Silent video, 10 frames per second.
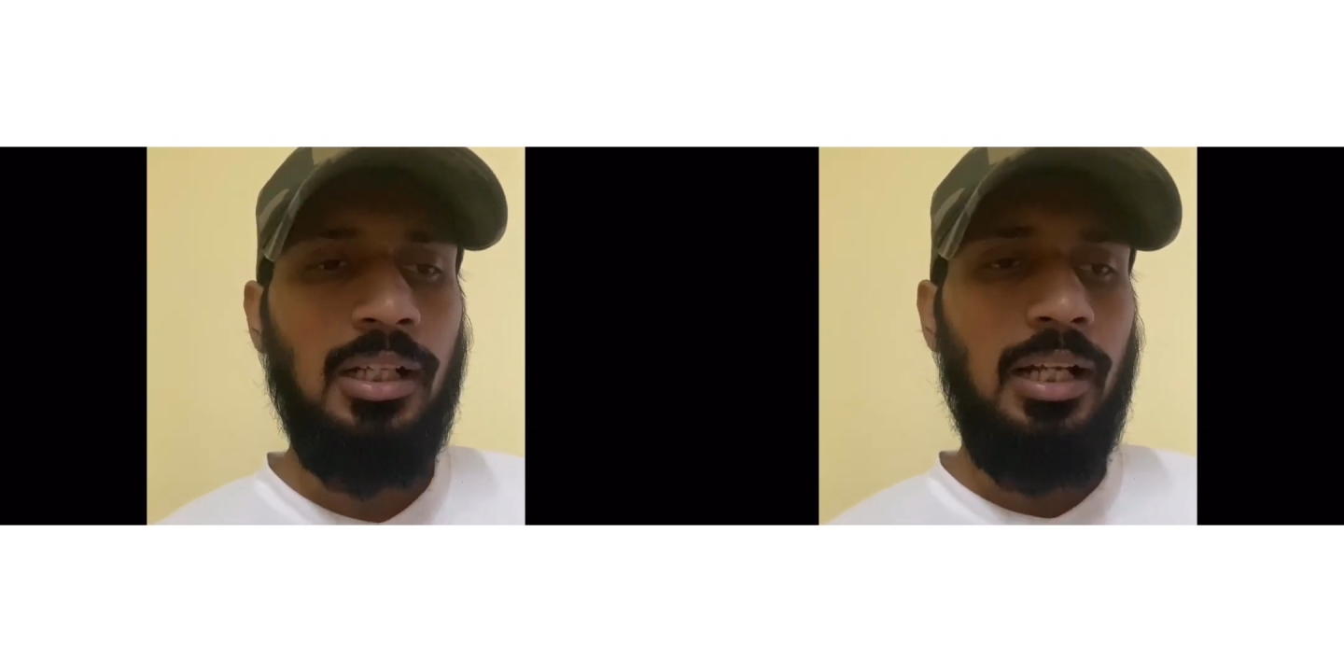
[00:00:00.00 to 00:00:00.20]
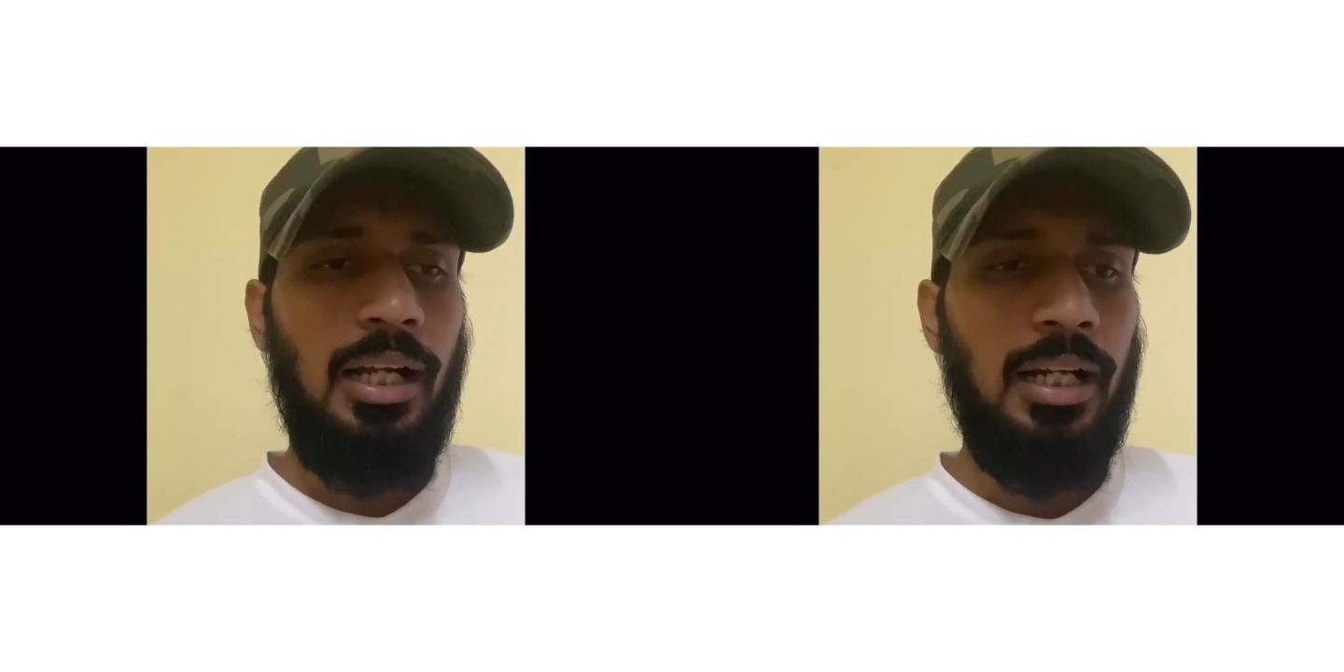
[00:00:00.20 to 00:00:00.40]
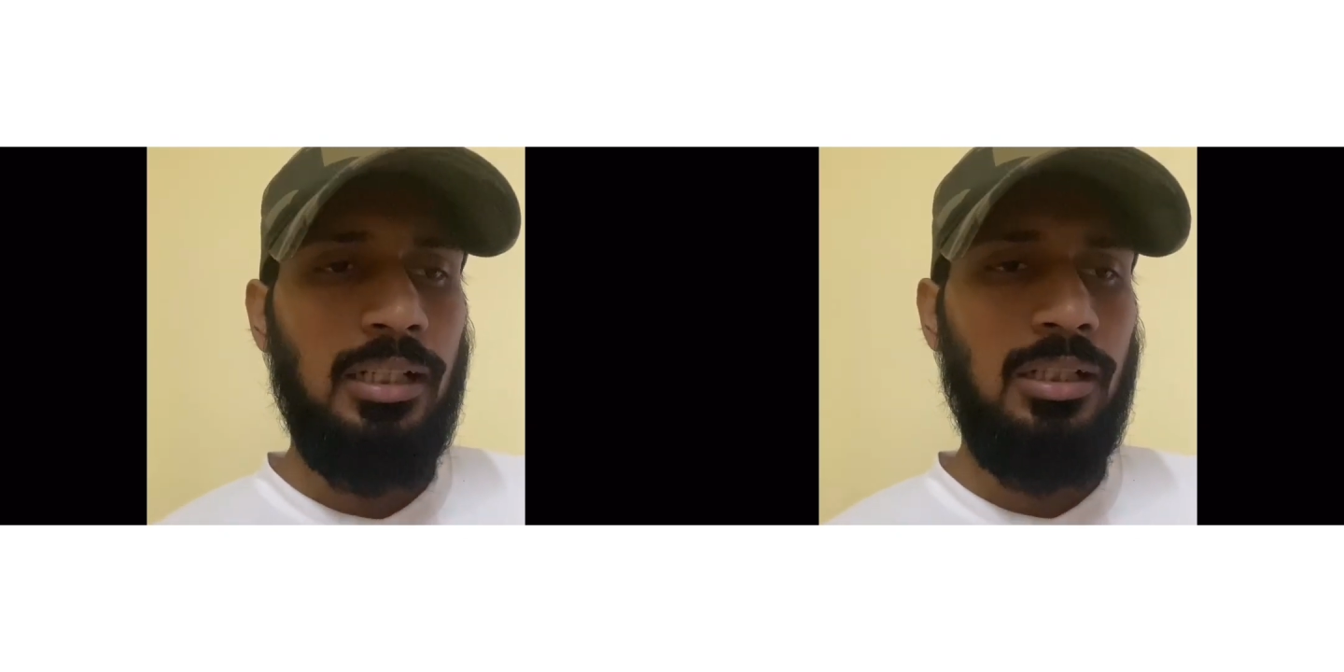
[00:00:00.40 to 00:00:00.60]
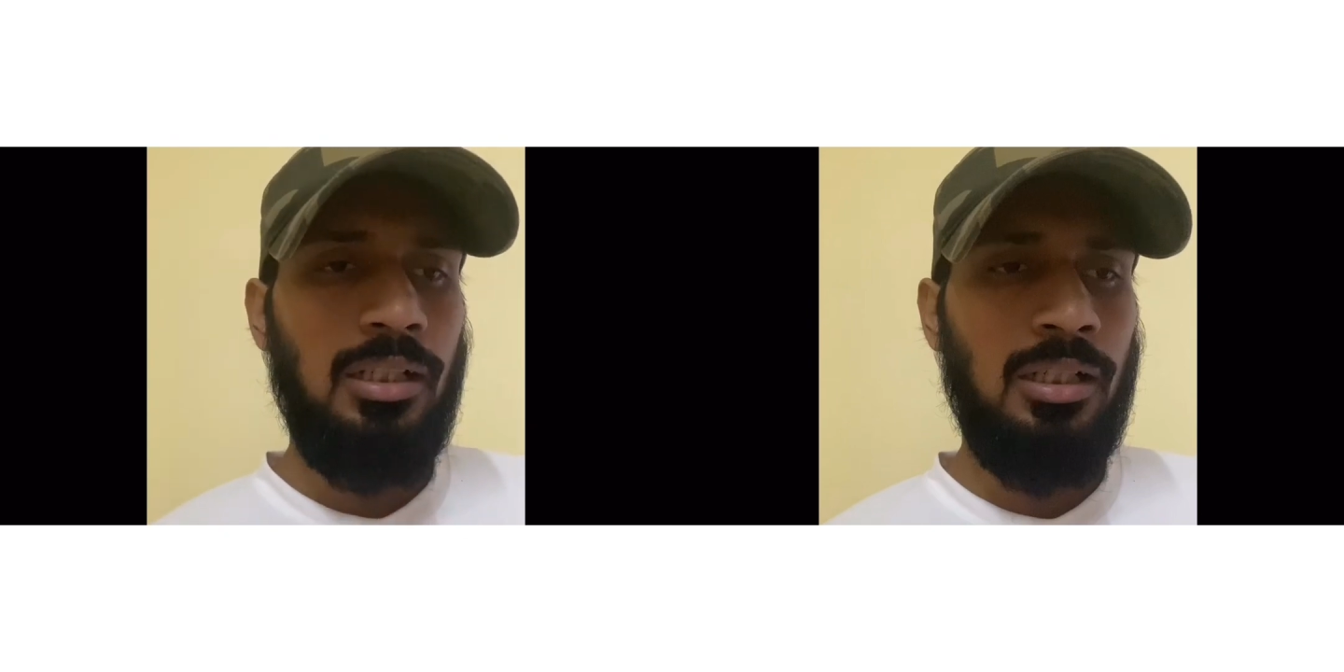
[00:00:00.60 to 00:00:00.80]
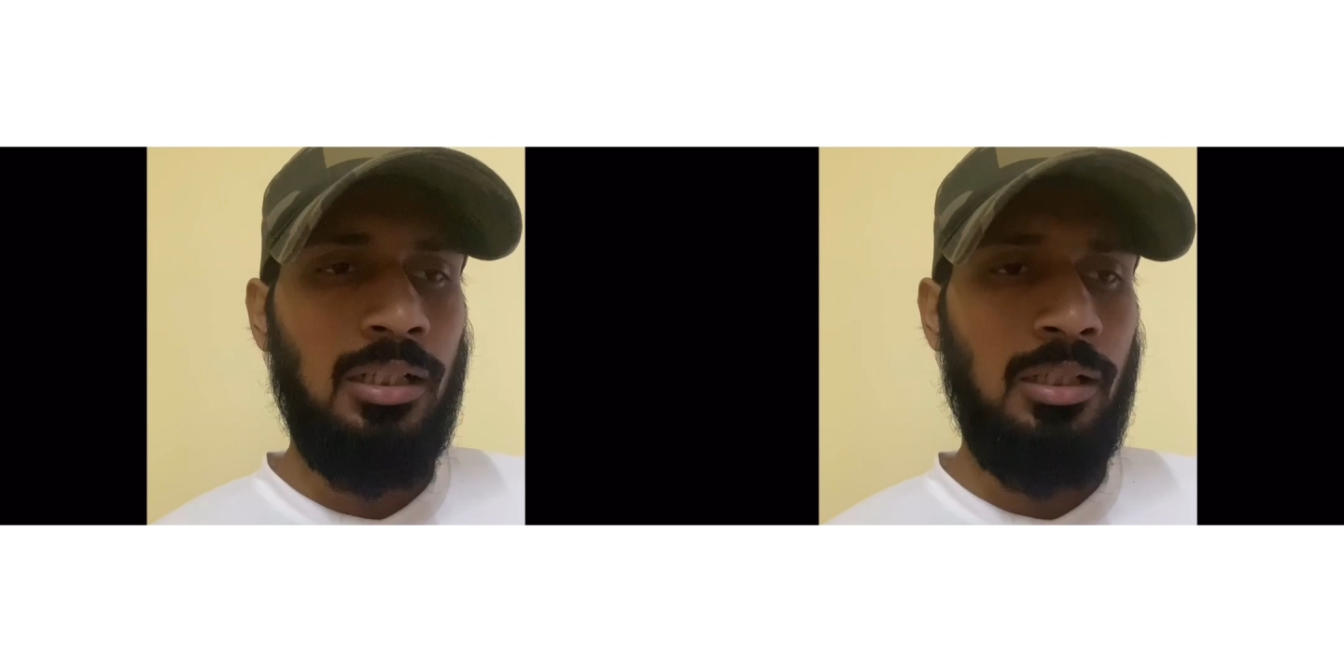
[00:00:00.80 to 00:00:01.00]
And
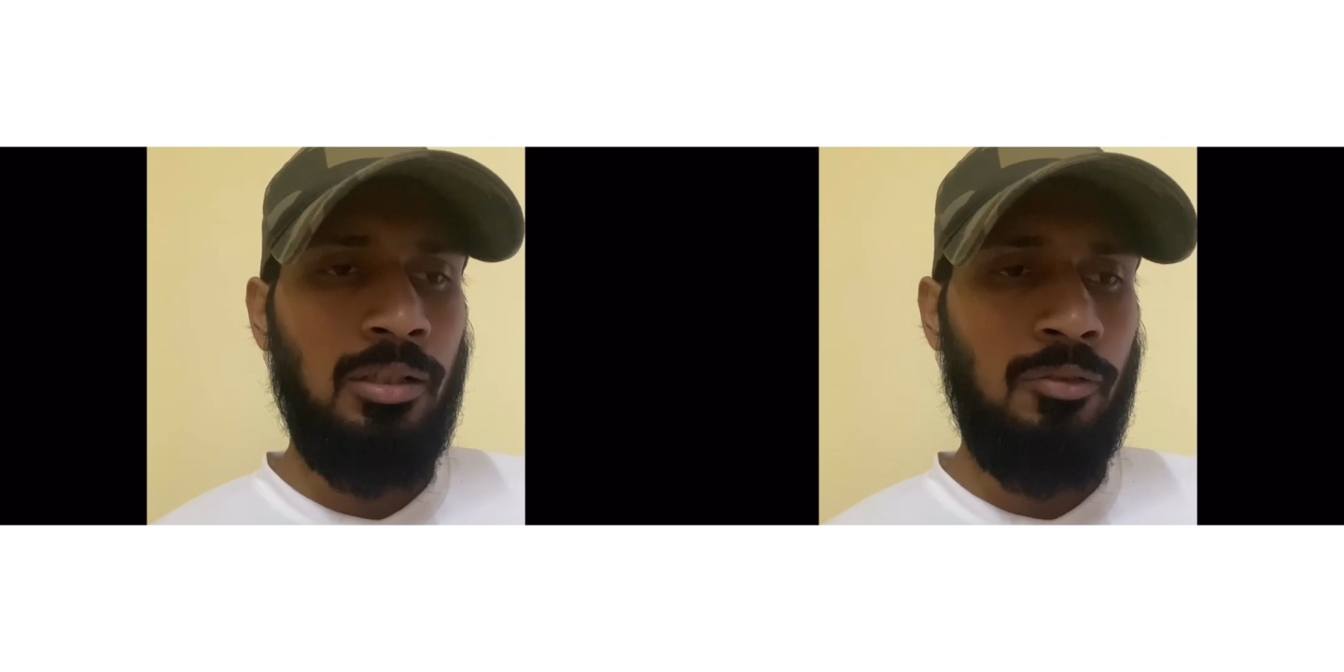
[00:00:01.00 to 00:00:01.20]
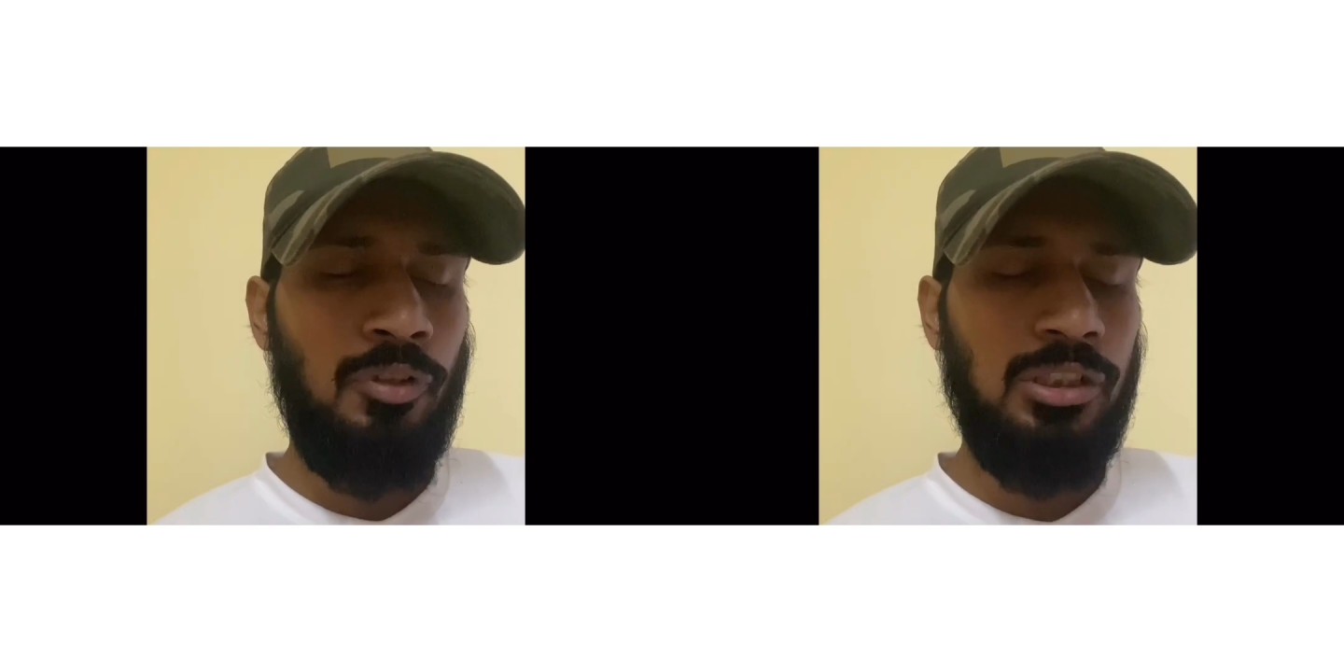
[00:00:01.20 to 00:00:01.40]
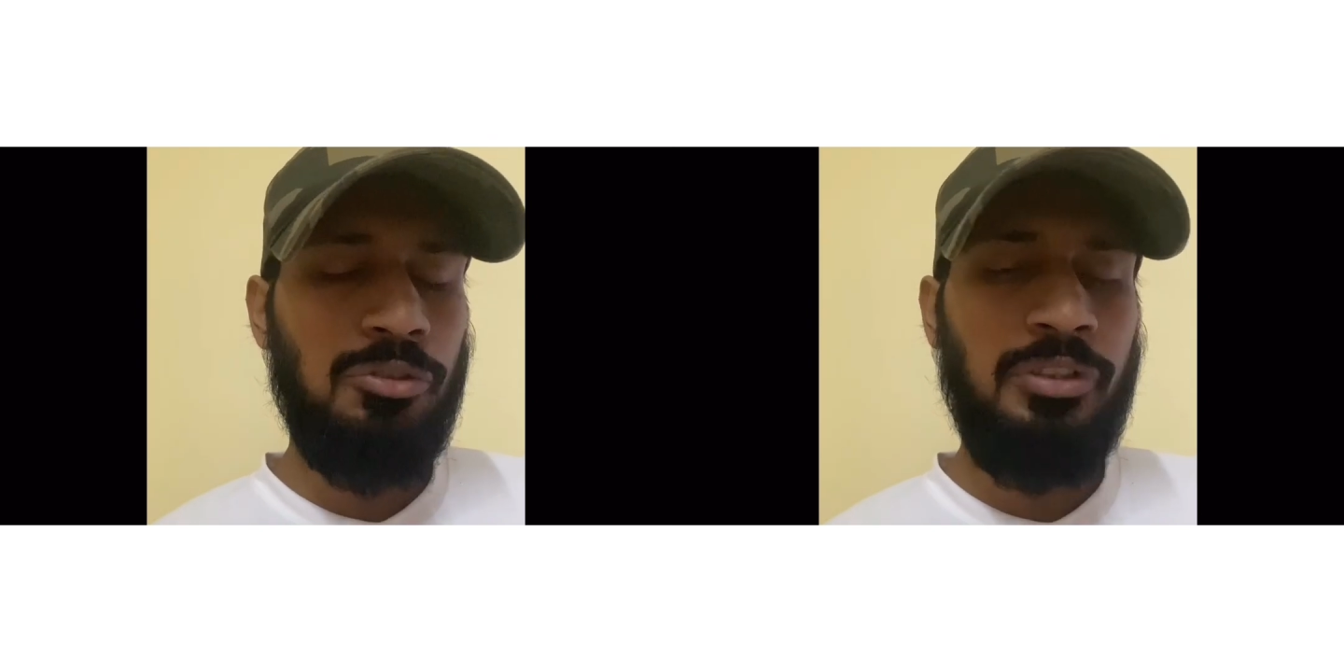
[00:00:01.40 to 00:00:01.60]
once